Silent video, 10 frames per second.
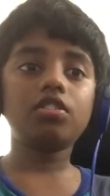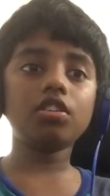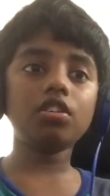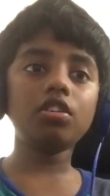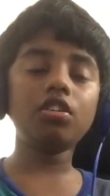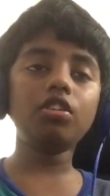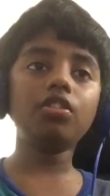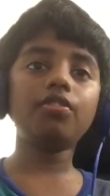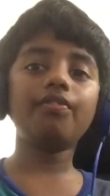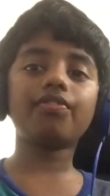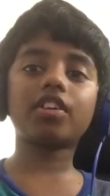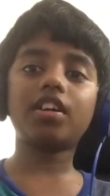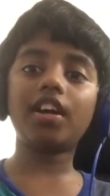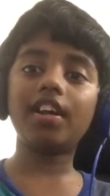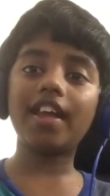to
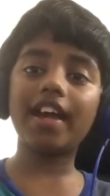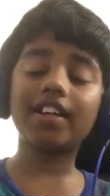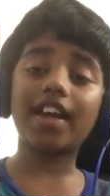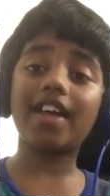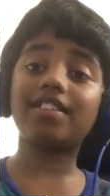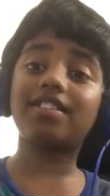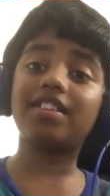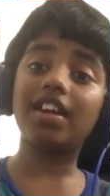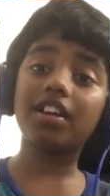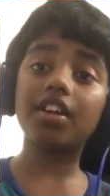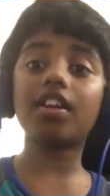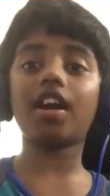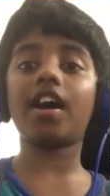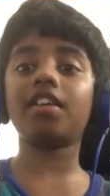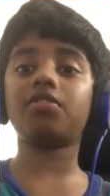connect and
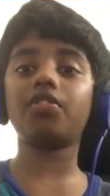synchronize